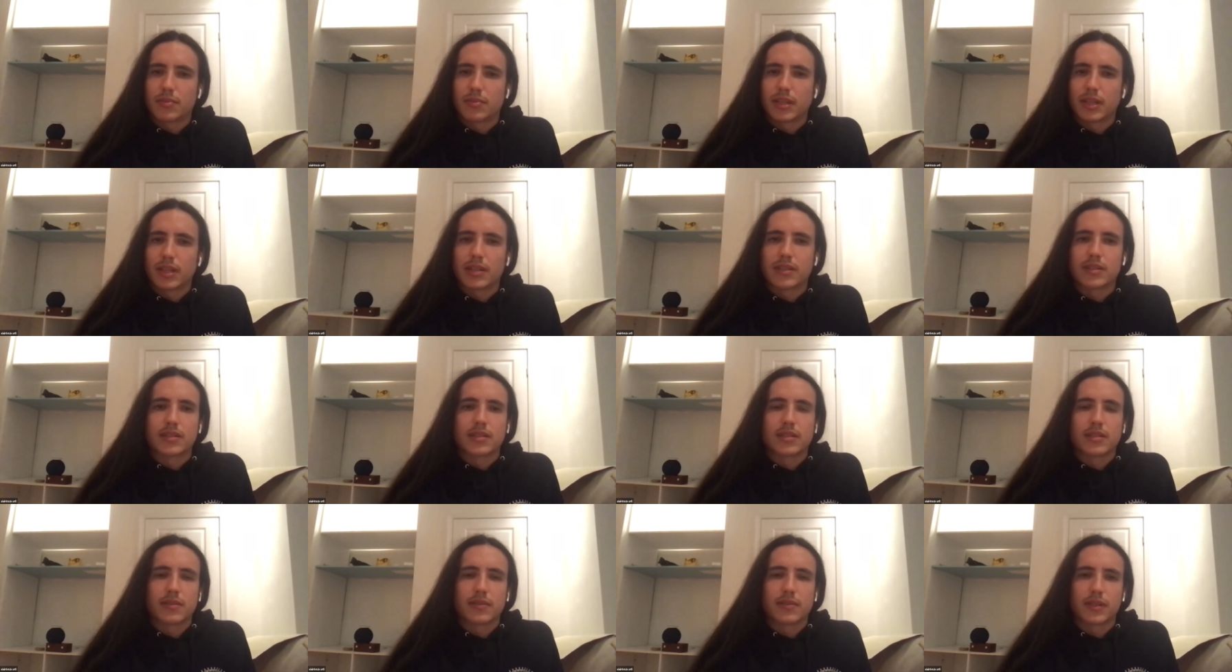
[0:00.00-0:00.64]

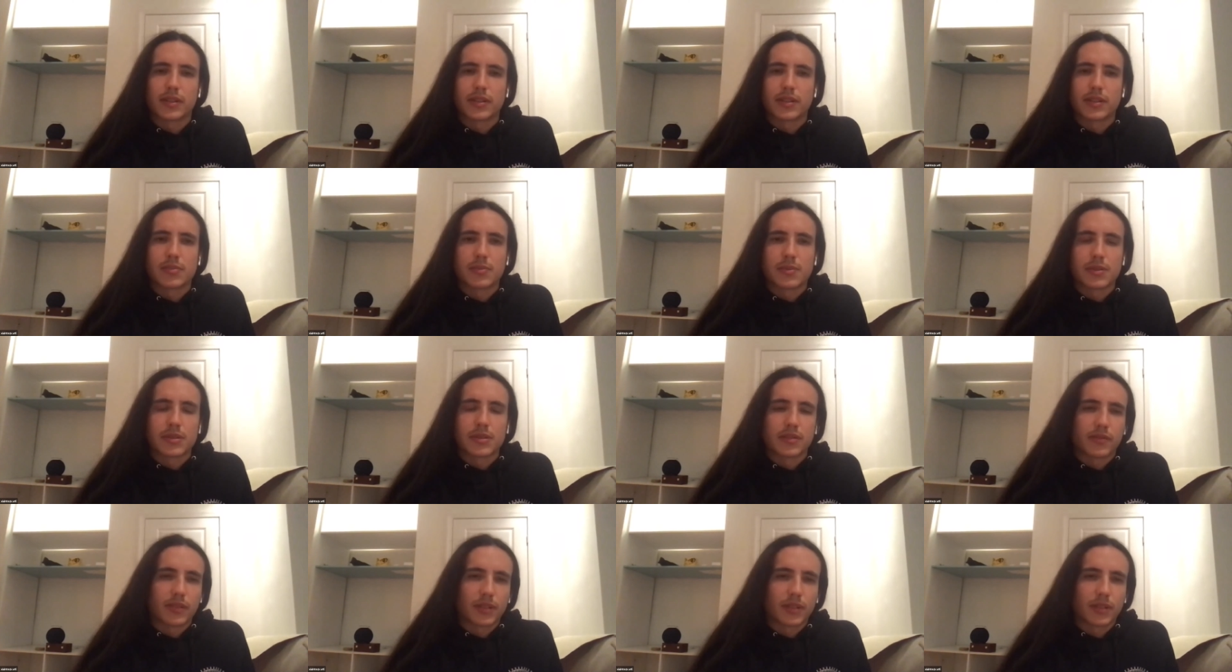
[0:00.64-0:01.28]
placed in a very
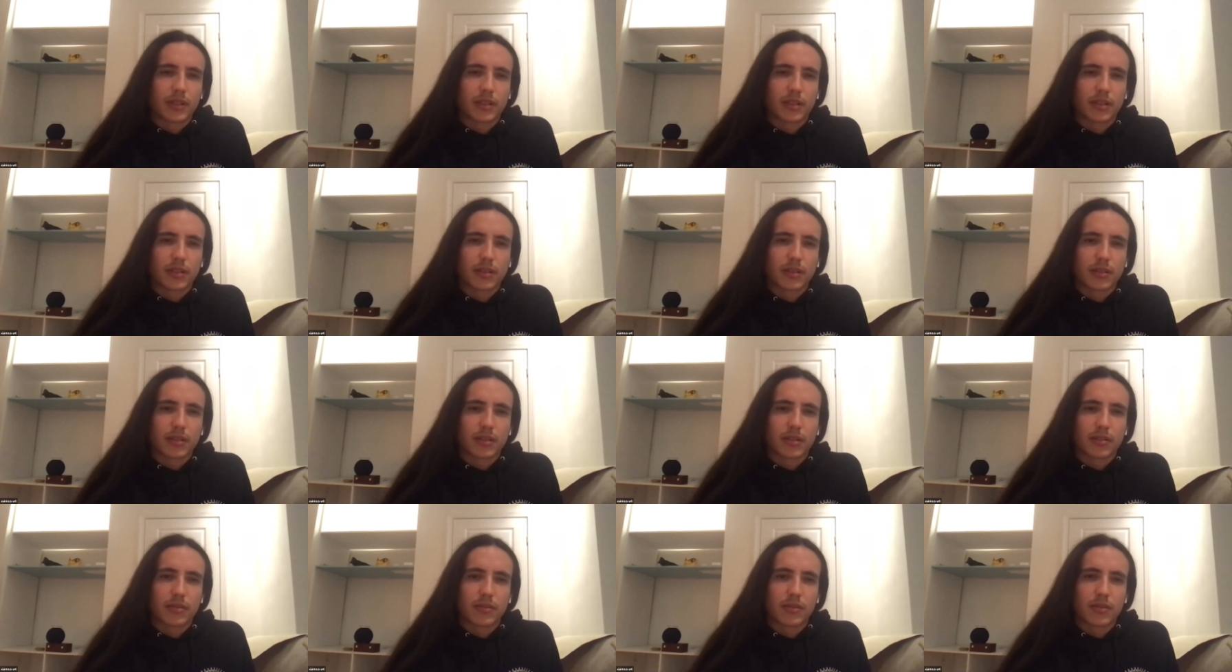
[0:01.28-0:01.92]
specific
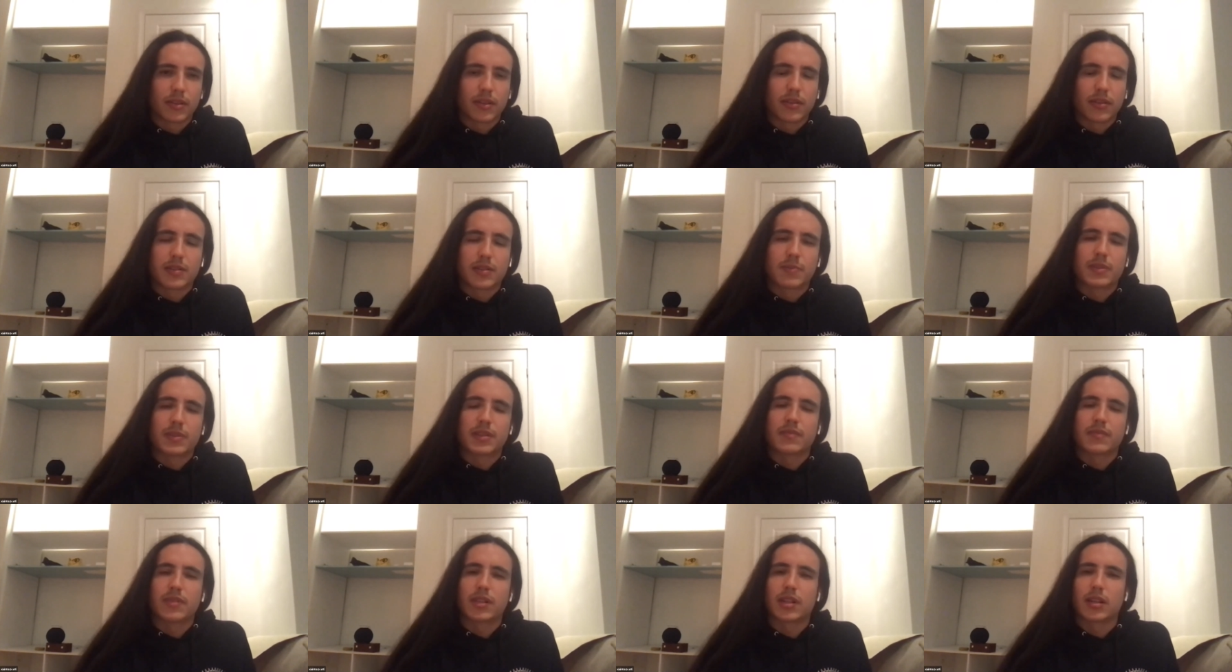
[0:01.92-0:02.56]
with a
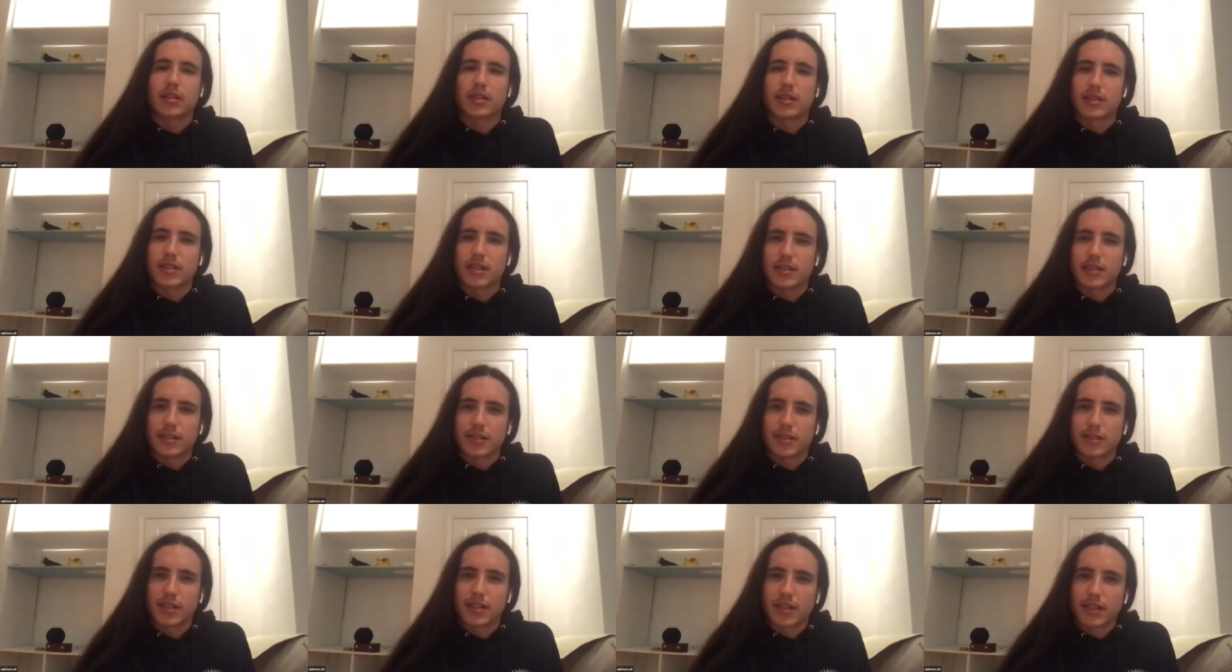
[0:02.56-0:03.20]
specific
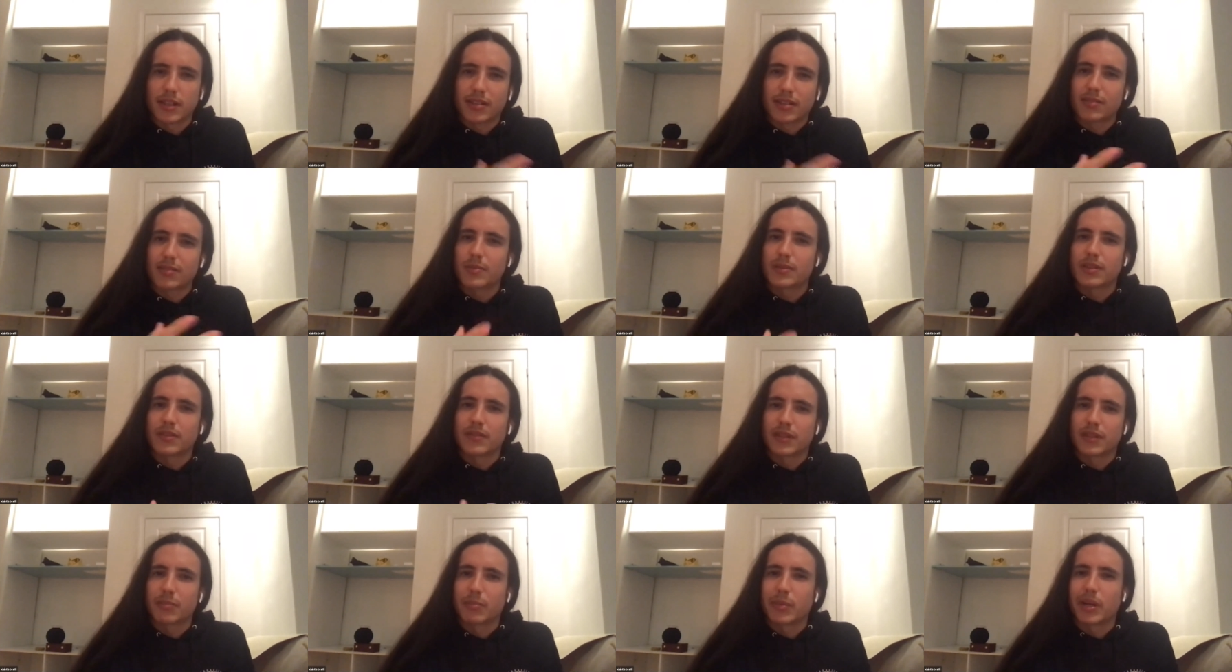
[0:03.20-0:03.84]
connotation and a
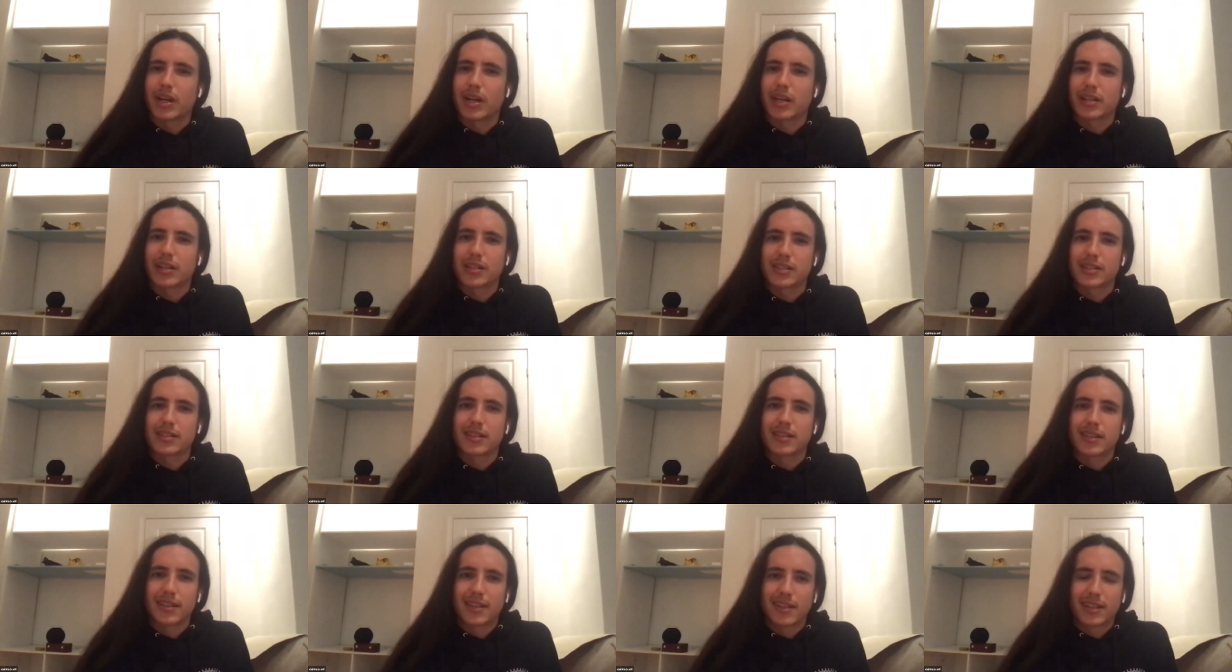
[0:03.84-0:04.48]
specific
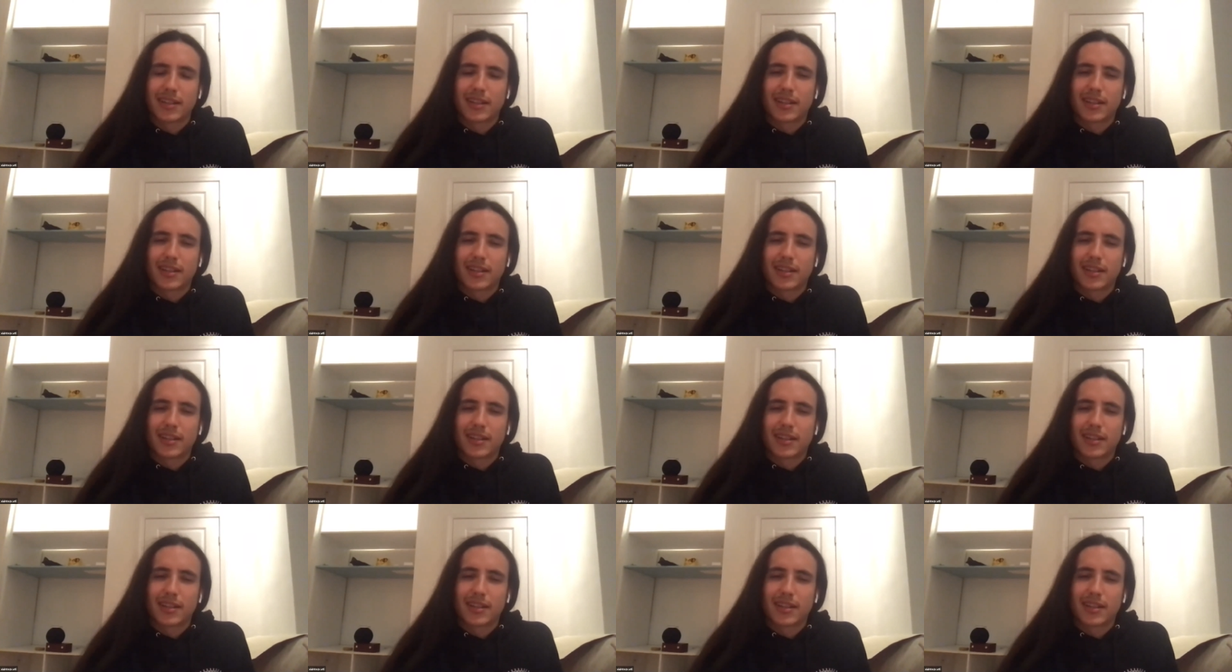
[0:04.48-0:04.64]
box